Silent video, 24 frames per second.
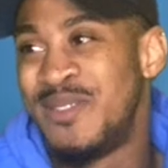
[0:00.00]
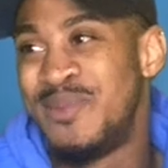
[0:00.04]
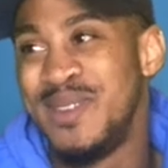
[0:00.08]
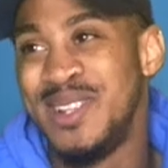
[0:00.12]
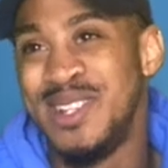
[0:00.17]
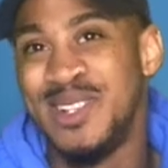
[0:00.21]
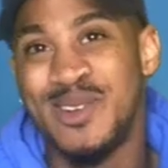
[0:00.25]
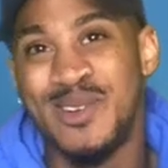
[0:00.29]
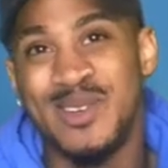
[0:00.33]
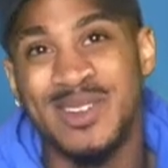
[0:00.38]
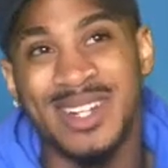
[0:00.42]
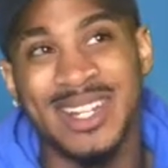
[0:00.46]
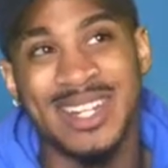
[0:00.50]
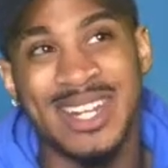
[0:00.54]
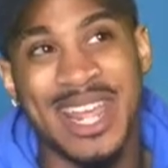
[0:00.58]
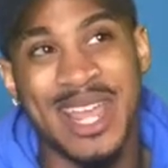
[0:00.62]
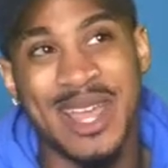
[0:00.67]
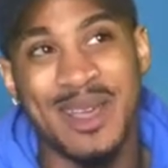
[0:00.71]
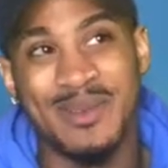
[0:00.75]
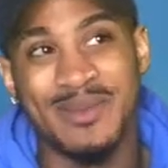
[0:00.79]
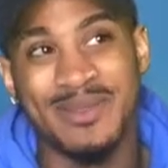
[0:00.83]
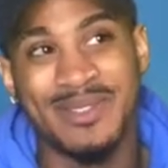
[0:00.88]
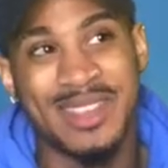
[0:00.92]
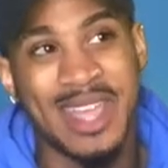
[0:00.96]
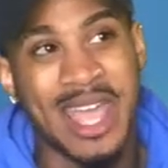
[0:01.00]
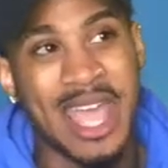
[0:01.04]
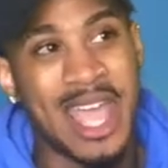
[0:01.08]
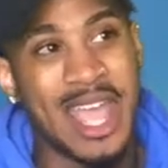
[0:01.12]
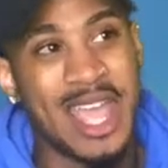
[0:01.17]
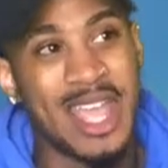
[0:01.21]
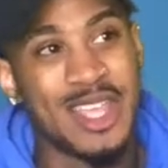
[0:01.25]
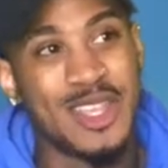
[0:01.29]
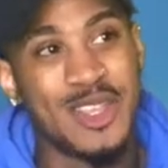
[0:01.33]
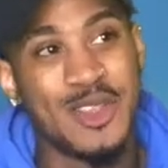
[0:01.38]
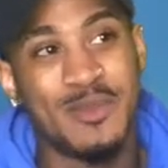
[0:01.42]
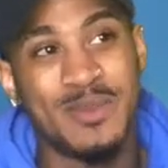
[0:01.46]
been doing the damn
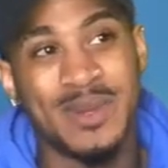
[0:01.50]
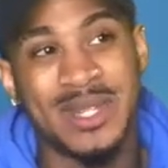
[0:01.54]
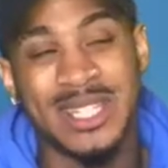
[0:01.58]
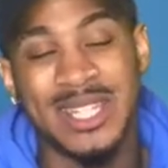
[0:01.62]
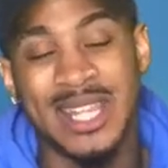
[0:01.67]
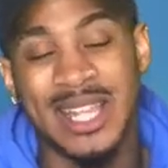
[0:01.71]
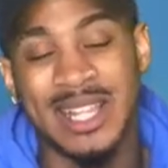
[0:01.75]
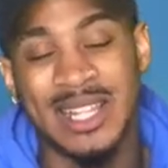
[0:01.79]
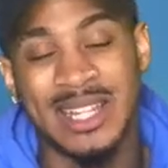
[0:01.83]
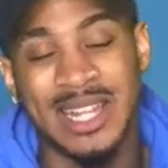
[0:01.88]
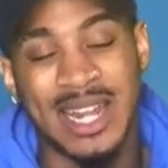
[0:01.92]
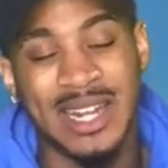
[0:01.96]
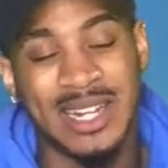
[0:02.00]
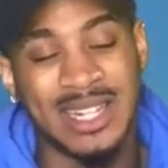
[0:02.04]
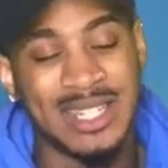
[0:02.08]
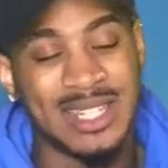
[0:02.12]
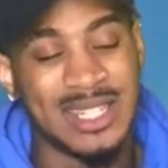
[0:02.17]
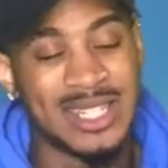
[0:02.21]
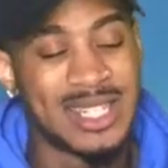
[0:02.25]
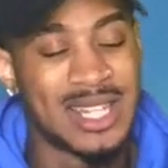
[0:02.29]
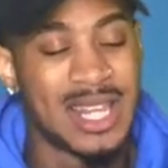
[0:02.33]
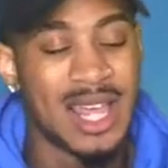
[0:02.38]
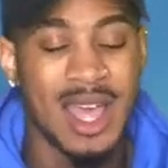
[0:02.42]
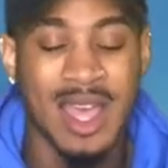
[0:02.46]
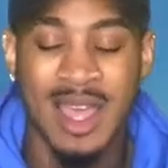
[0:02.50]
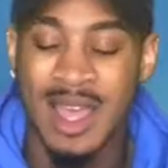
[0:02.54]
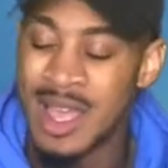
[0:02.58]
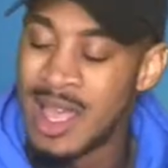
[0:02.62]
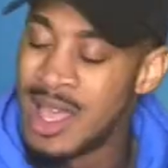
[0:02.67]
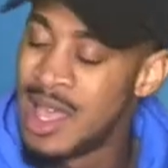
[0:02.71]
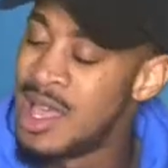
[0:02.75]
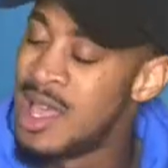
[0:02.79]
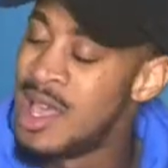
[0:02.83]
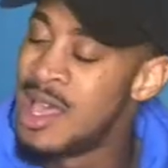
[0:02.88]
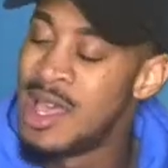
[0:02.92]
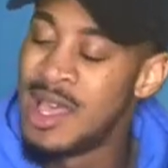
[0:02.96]
thing. You've been selling out these
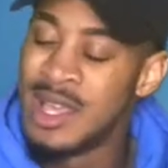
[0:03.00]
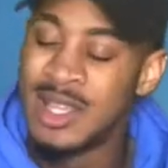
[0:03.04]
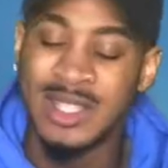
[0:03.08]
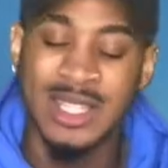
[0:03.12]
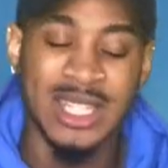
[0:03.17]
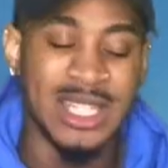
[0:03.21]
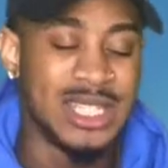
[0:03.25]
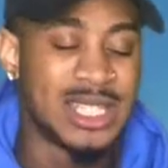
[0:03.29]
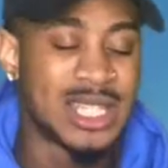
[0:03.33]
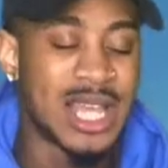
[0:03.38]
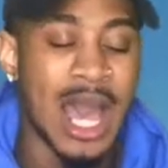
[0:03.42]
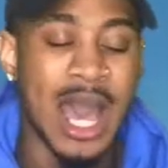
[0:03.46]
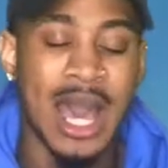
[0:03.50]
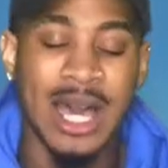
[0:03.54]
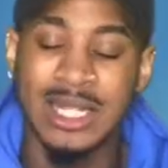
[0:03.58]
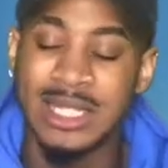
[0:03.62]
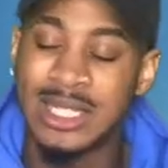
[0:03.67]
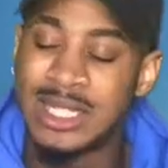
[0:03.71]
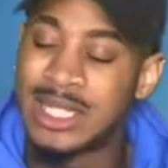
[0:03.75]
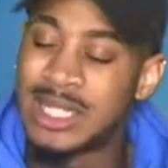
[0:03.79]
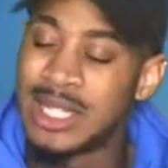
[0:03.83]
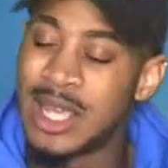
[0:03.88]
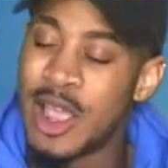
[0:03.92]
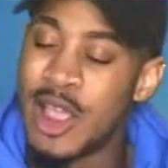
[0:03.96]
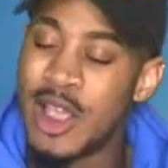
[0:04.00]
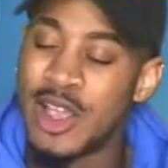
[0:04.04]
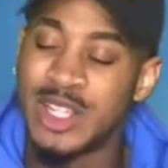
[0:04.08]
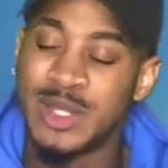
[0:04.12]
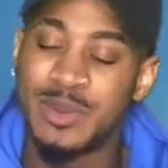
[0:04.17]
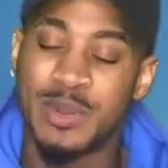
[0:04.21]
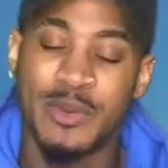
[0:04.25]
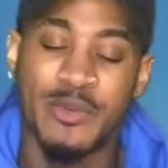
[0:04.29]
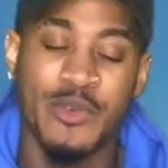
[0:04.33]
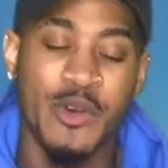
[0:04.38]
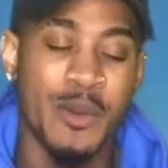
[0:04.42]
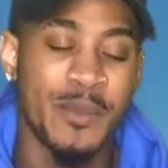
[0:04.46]
these concerts,
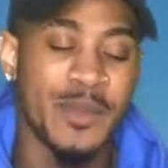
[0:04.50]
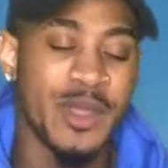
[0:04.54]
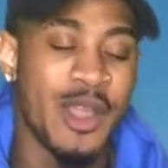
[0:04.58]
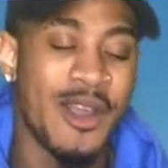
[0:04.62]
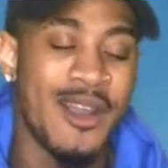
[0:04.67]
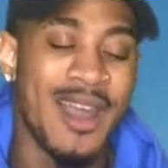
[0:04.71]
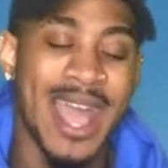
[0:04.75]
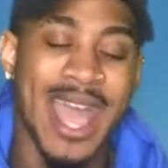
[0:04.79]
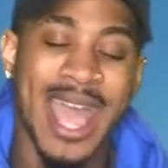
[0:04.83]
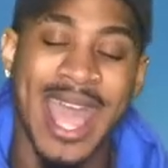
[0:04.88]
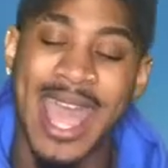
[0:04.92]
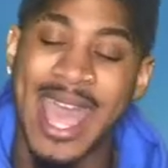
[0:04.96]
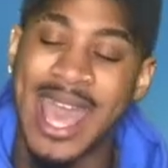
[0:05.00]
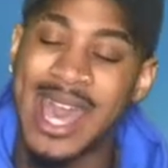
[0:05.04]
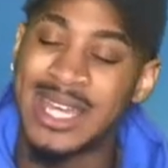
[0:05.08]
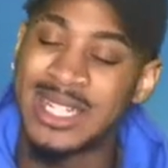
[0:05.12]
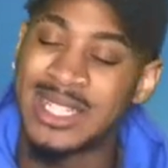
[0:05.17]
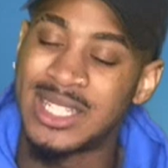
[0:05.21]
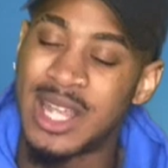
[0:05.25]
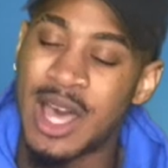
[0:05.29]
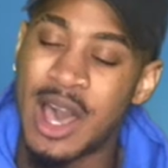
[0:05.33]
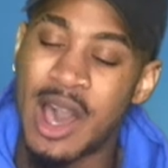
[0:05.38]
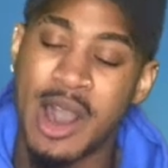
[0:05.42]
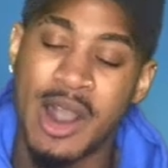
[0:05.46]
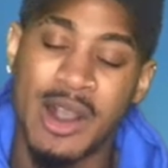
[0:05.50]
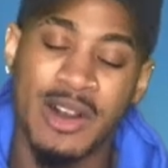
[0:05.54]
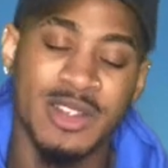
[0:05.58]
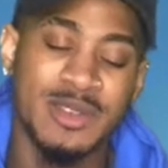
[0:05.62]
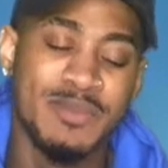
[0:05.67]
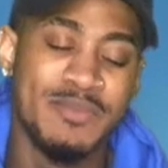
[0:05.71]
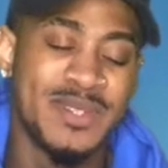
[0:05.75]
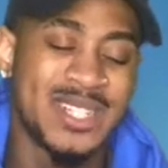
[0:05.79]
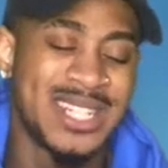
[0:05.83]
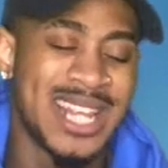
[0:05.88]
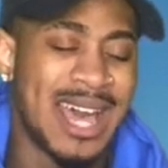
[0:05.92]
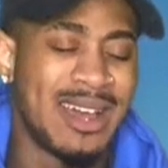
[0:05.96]
performing your ass off,
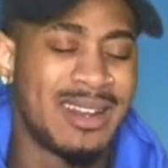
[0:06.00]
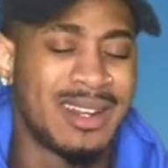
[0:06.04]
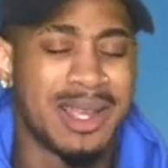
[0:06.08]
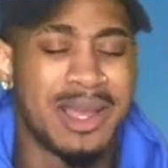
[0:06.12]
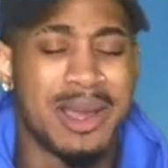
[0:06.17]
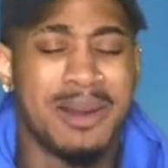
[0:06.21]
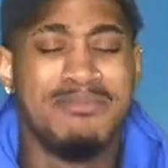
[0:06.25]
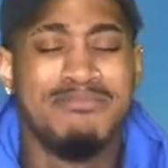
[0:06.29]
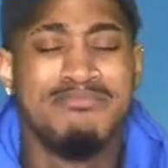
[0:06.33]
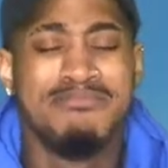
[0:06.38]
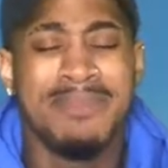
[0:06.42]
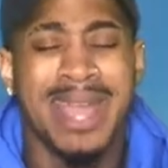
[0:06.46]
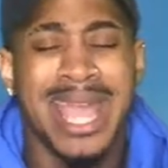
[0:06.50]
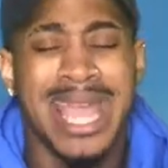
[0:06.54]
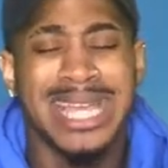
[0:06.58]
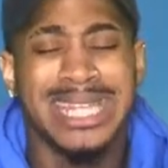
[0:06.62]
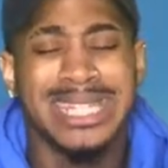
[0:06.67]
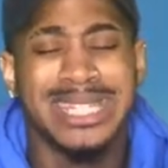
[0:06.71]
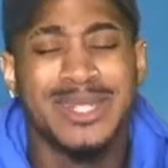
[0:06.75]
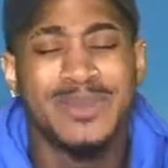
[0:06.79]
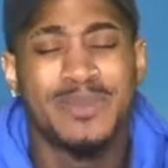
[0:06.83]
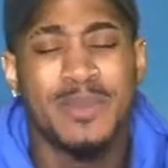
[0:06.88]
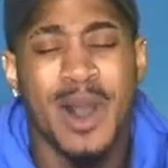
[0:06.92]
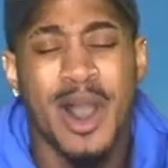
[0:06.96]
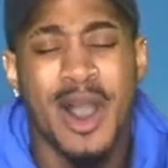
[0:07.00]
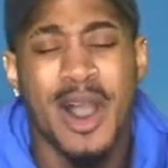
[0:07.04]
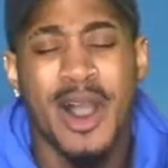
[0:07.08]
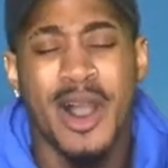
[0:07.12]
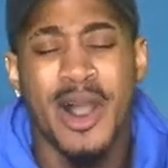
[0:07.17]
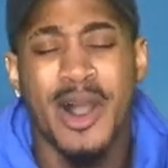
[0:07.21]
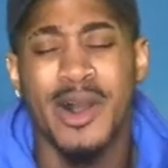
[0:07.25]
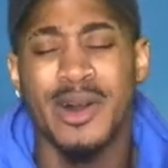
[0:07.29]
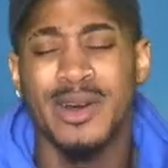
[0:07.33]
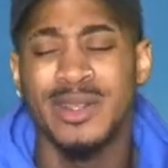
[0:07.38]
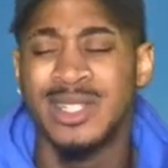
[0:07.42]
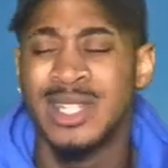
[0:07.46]
sounding like amaze
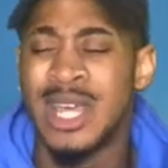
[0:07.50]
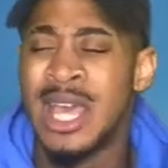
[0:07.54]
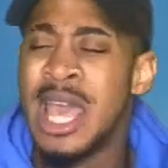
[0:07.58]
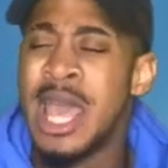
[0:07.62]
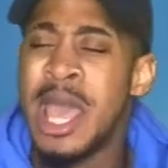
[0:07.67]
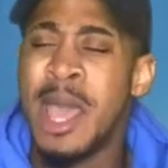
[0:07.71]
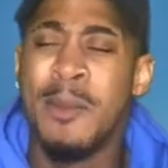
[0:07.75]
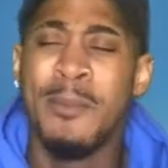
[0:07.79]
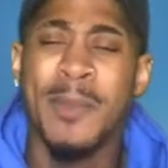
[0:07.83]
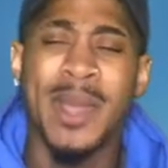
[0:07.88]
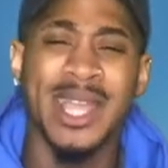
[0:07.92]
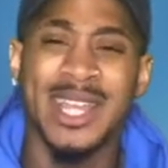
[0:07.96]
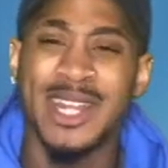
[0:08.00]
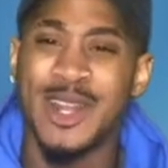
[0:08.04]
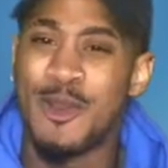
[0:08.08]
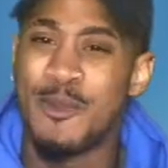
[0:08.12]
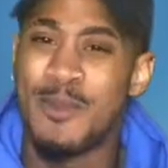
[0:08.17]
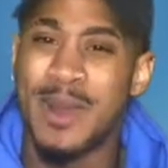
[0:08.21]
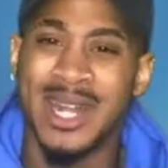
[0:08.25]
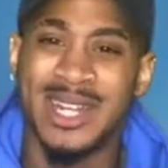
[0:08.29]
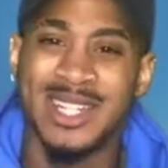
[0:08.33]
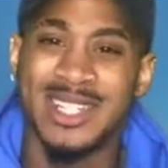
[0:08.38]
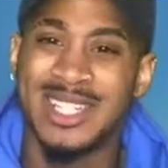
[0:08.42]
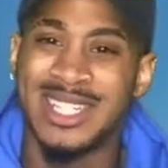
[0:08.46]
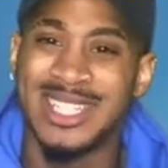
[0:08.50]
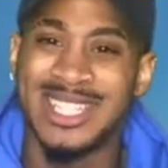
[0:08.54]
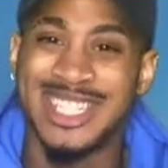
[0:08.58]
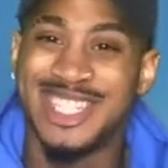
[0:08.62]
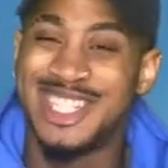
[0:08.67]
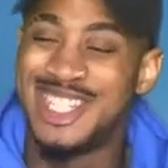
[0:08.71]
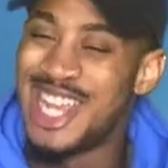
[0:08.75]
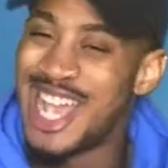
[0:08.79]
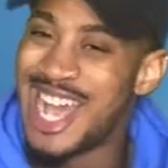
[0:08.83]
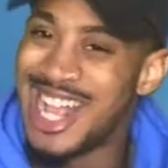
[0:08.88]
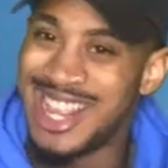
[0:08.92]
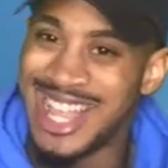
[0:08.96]
balls, making everybody just
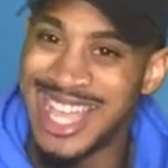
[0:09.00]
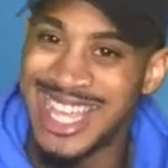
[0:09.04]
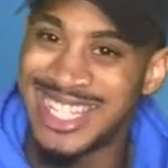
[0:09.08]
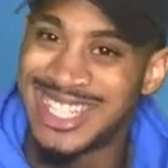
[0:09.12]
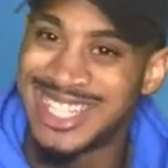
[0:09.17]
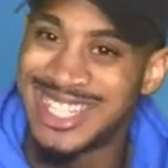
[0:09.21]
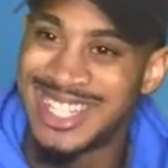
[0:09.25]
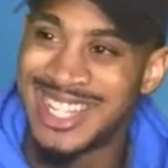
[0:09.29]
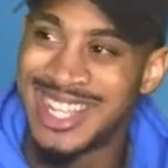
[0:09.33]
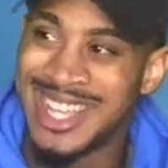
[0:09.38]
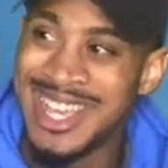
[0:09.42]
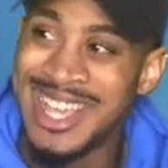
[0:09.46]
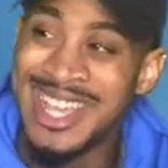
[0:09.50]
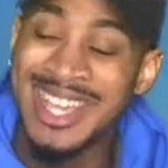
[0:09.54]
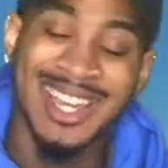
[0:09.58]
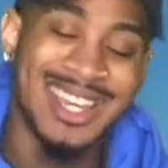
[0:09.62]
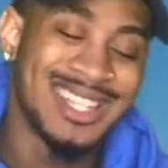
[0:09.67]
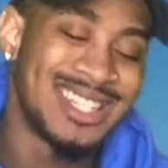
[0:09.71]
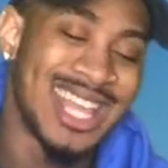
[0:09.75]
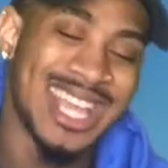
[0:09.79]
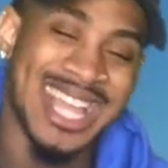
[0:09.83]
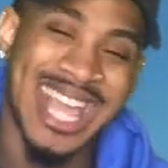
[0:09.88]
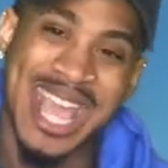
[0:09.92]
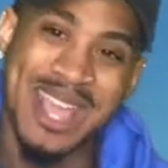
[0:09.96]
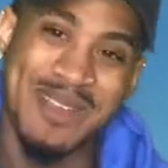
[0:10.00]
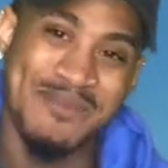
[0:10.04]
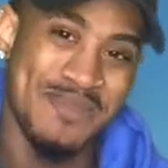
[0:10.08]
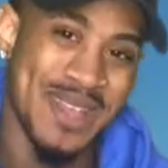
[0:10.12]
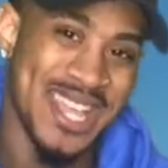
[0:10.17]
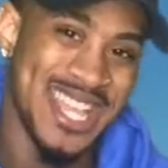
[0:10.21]
jealous. Cause they can't be